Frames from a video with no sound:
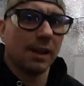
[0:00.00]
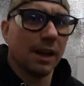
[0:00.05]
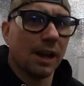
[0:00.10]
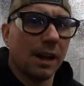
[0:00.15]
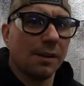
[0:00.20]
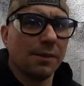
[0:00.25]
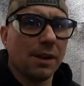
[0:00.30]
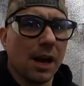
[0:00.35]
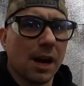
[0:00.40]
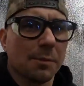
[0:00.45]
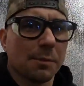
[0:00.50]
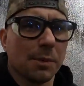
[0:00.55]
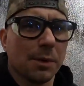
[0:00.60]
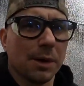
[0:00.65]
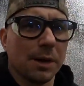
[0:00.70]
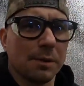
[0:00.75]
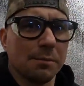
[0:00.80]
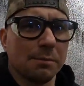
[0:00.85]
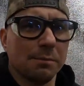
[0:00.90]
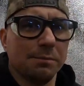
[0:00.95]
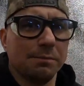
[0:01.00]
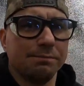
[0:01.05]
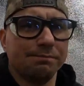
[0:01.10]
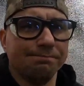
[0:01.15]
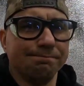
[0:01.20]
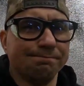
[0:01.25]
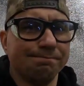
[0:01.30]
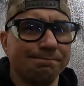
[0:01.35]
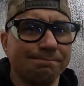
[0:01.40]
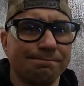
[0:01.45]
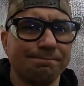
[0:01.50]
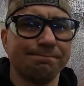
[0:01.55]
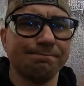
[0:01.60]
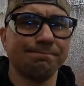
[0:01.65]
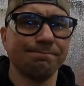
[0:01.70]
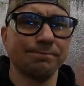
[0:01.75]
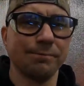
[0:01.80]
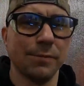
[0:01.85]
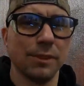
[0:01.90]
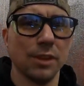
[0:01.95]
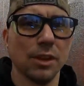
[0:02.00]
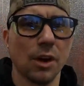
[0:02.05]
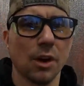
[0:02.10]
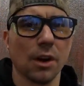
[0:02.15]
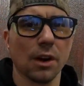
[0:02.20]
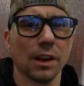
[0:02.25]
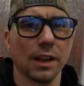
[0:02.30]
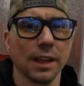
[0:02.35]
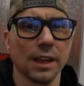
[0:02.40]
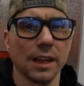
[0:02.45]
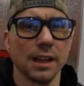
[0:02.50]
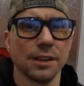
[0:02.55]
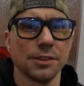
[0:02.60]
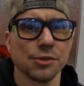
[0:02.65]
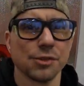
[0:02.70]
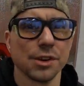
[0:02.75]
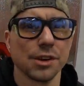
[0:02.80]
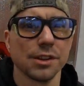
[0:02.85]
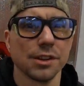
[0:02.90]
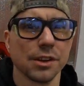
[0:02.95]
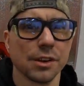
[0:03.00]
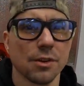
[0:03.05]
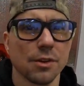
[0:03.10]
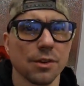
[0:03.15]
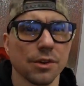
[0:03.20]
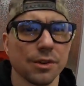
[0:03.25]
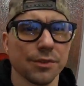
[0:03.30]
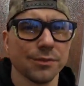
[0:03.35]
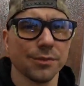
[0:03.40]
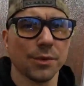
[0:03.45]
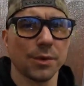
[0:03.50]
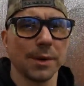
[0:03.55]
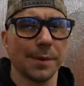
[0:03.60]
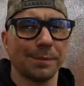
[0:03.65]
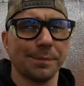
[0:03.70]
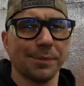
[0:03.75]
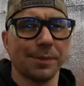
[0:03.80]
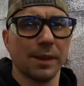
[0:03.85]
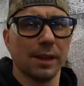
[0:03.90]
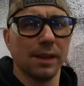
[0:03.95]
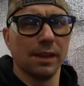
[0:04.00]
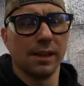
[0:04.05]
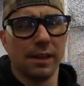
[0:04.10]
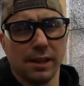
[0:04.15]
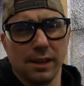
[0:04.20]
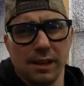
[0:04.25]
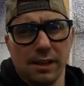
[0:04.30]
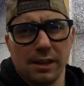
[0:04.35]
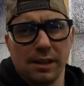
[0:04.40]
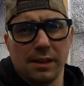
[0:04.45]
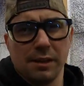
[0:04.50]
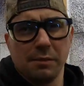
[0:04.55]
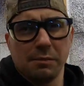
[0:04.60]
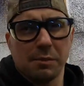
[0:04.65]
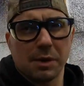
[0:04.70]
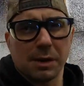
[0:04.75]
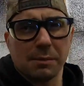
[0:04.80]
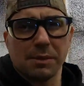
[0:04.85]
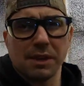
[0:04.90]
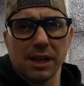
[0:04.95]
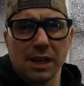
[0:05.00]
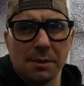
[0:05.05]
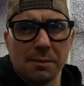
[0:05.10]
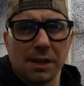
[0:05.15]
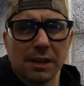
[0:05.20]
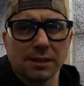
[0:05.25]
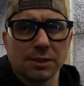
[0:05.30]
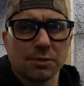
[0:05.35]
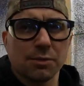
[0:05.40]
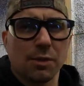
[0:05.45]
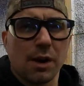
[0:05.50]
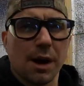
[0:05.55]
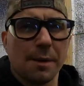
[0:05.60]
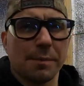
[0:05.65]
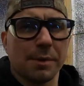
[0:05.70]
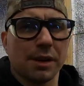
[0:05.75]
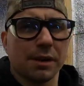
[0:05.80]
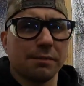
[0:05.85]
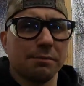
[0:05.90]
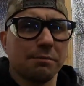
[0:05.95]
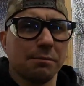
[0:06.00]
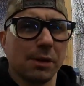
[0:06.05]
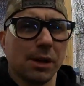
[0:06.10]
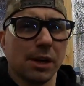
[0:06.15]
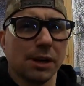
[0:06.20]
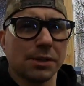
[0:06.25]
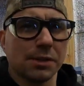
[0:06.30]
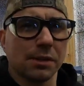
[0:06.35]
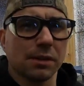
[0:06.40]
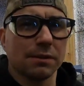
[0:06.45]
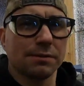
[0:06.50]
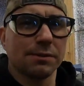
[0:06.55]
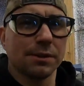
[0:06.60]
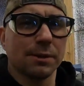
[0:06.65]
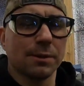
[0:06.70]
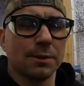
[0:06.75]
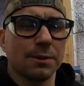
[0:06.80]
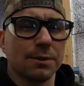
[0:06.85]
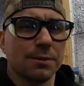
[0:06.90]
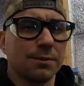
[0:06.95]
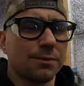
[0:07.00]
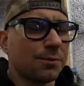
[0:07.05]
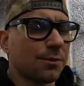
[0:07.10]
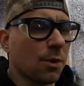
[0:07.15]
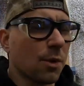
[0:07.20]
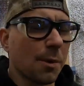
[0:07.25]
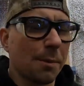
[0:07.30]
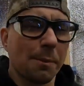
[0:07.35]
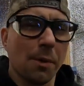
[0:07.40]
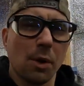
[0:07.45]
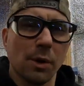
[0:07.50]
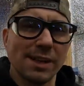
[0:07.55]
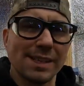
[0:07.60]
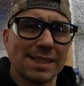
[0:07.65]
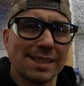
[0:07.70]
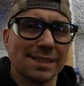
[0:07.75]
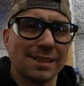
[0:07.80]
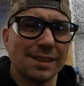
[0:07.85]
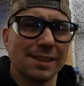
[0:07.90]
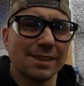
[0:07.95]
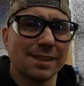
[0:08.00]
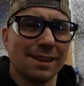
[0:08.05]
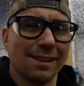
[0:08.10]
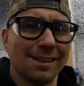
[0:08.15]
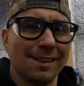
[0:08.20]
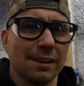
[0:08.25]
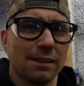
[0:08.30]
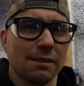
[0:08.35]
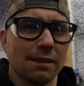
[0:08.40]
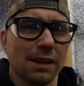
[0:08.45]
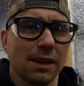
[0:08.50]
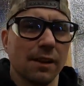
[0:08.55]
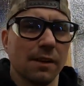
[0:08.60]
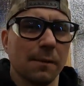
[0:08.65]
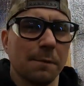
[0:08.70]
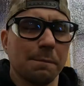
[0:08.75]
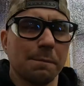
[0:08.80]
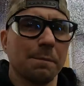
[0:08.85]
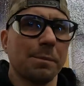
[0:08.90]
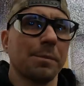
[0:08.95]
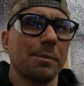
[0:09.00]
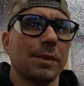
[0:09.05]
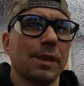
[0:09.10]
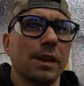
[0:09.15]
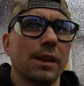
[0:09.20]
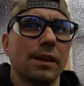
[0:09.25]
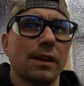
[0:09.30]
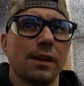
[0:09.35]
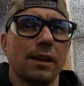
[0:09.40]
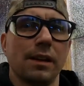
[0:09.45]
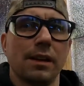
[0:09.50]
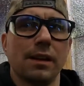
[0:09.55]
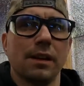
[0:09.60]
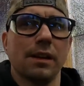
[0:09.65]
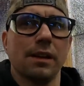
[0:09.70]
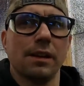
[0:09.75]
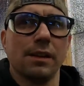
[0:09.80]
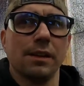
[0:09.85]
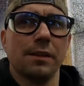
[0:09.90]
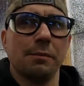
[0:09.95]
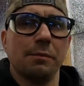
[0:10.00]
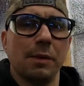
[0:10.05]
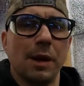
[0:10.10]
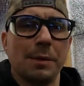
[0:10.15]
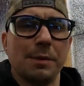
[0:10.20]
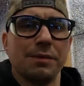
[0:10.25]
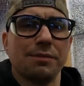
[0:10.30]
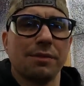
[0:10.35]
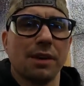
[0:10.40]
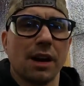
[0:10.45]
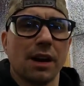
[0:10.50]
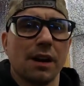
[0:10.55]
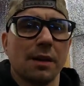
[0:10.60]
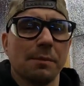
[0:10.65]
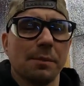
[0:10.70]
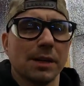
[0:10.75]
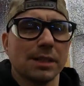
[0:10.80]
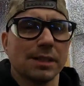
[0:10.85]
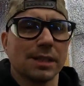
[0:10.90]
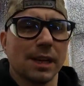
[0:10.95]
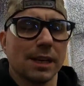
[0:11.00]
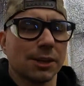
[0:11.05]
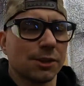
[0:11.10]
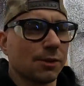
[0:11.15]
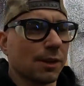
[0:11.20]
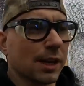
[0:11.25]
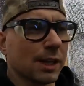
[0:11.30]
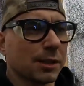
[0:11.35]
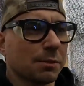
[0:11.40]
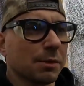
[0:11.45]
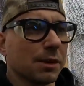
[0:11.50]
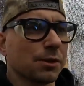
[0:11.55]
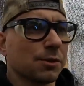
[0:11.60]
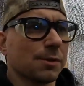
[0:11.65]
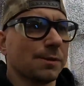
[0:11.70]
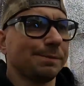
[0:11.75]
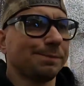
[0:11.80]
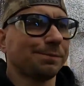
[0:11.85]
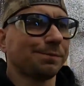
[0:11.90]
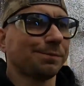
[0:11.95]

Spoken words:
I've got a pretty gnarly engine in the corner for it. But I'm thinking about swapping a modular for 4.6 liter in it. Maybe finding a Mustang transmission.